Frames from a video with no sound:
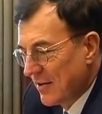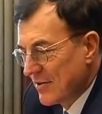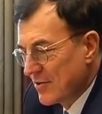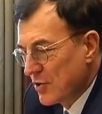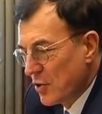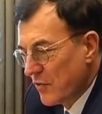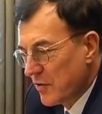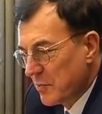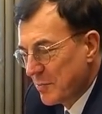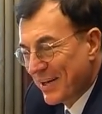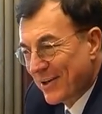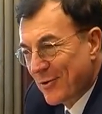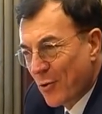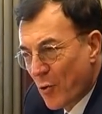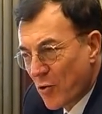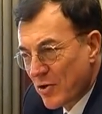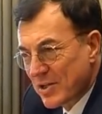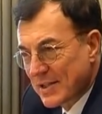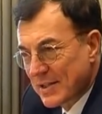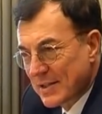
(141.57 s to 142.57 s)
serve it by
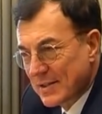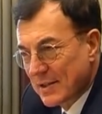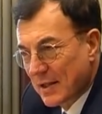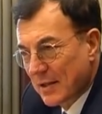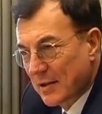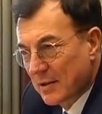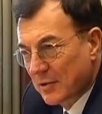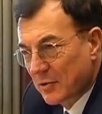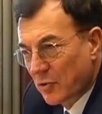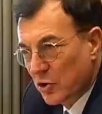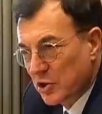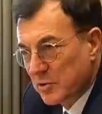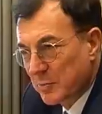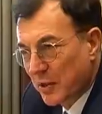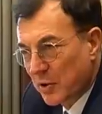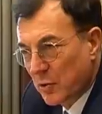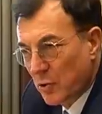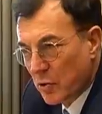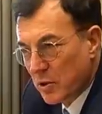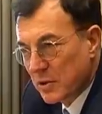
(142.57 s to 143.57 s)
courses, yeah? Course
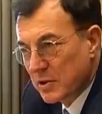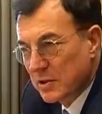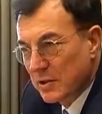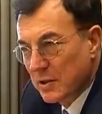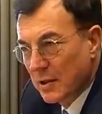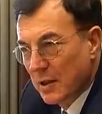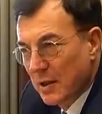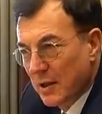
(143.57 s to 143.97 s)
by course.